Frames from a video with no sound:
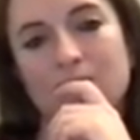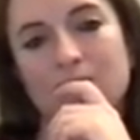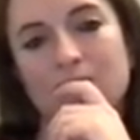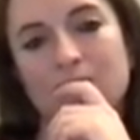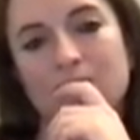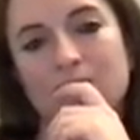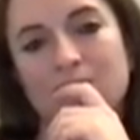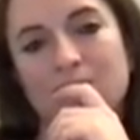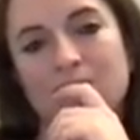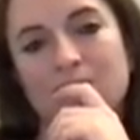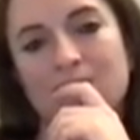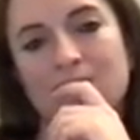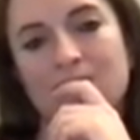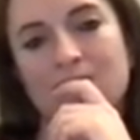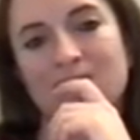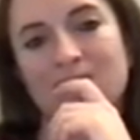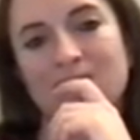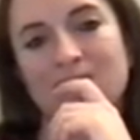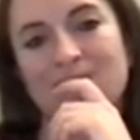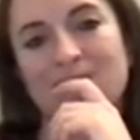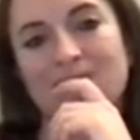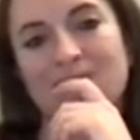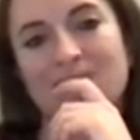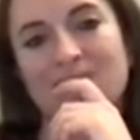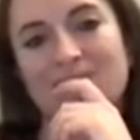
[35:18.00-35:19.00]

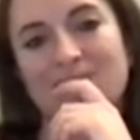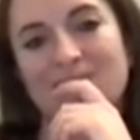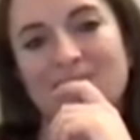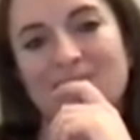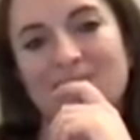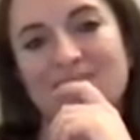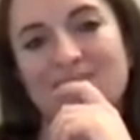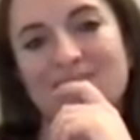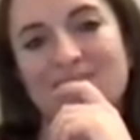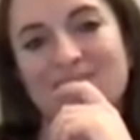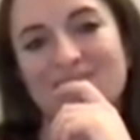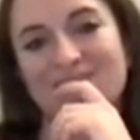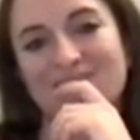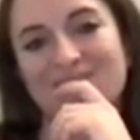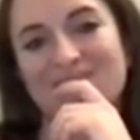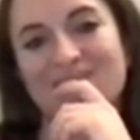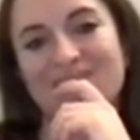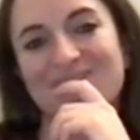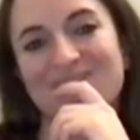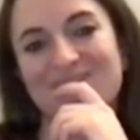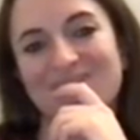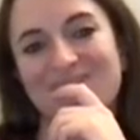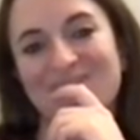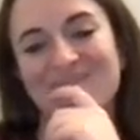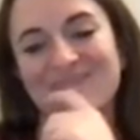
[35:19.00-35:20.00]

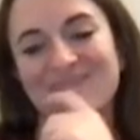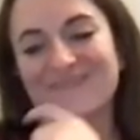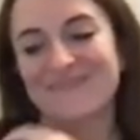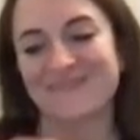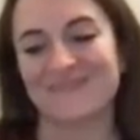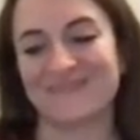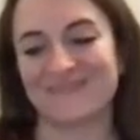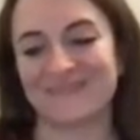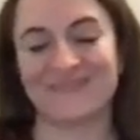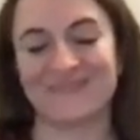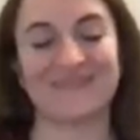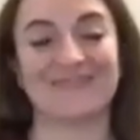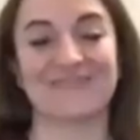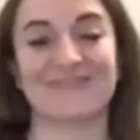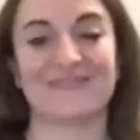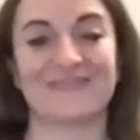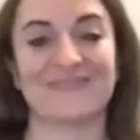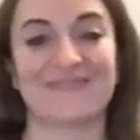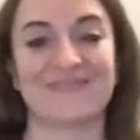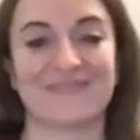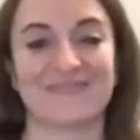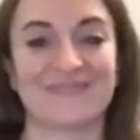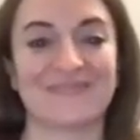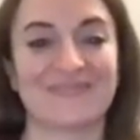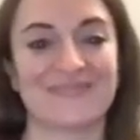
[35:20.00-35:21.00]

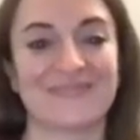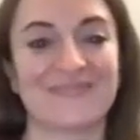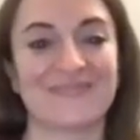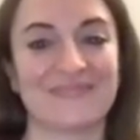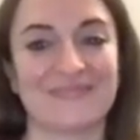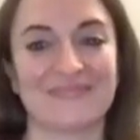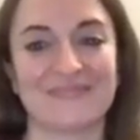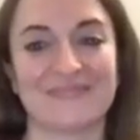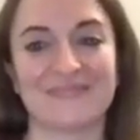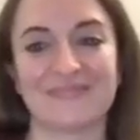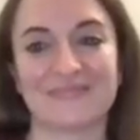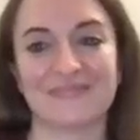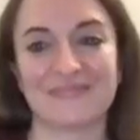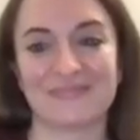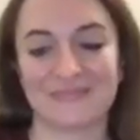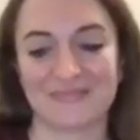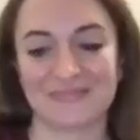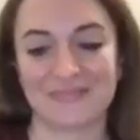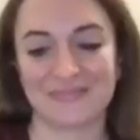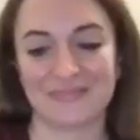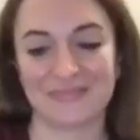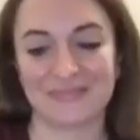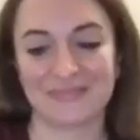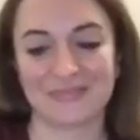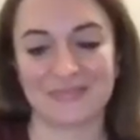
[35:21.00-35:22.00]

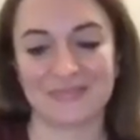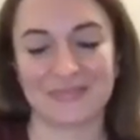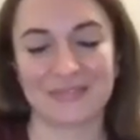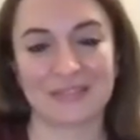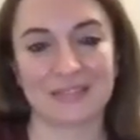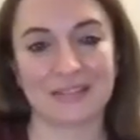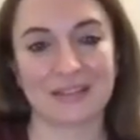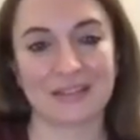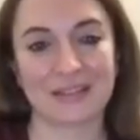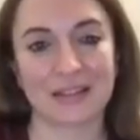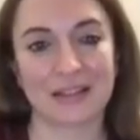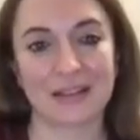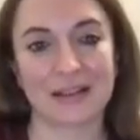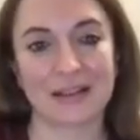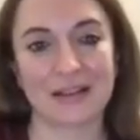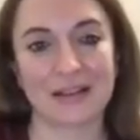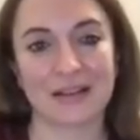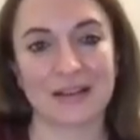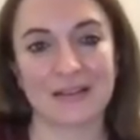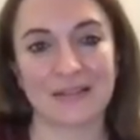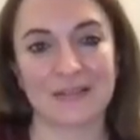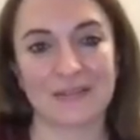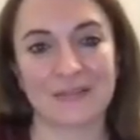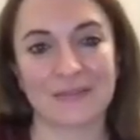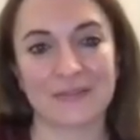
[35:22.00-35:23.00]

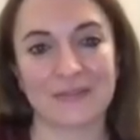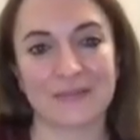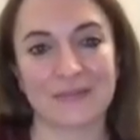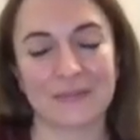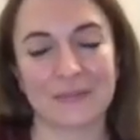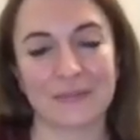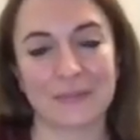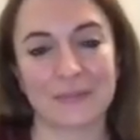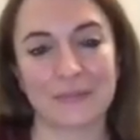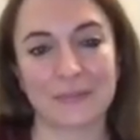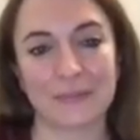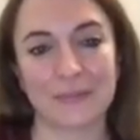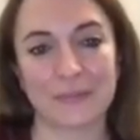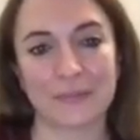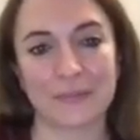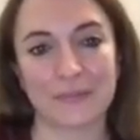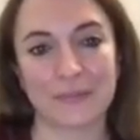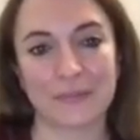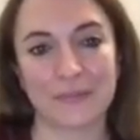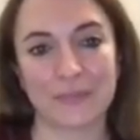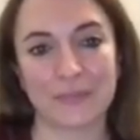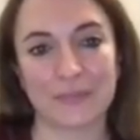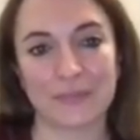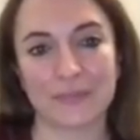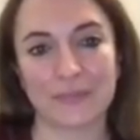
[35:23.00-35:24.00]

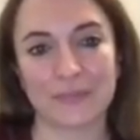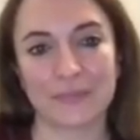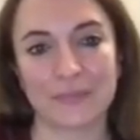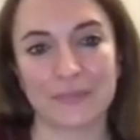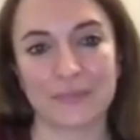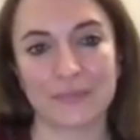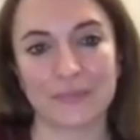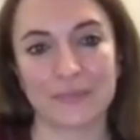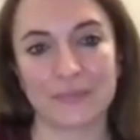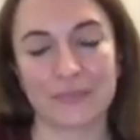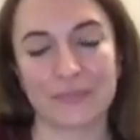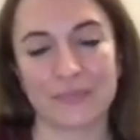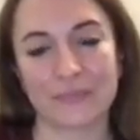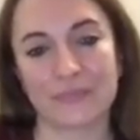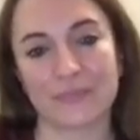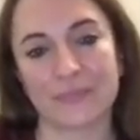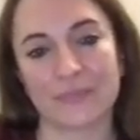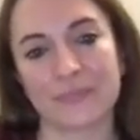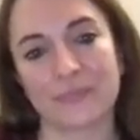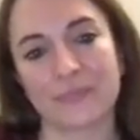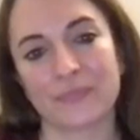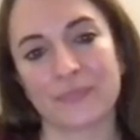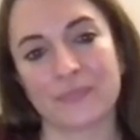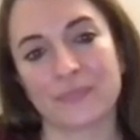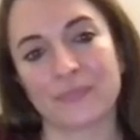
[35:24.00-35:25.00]

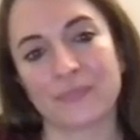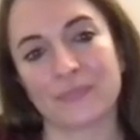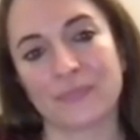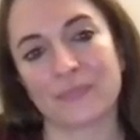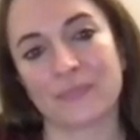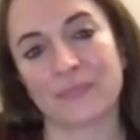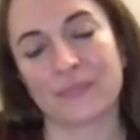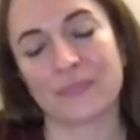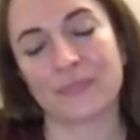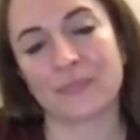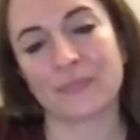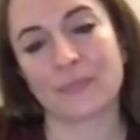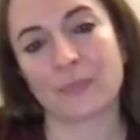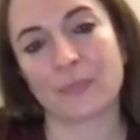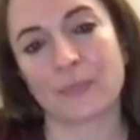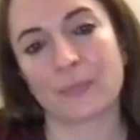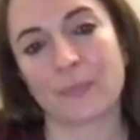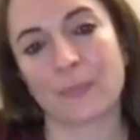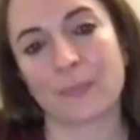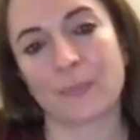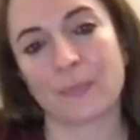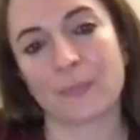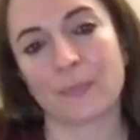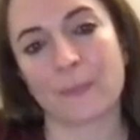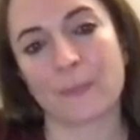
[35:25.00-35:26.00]
This person isn't speaking.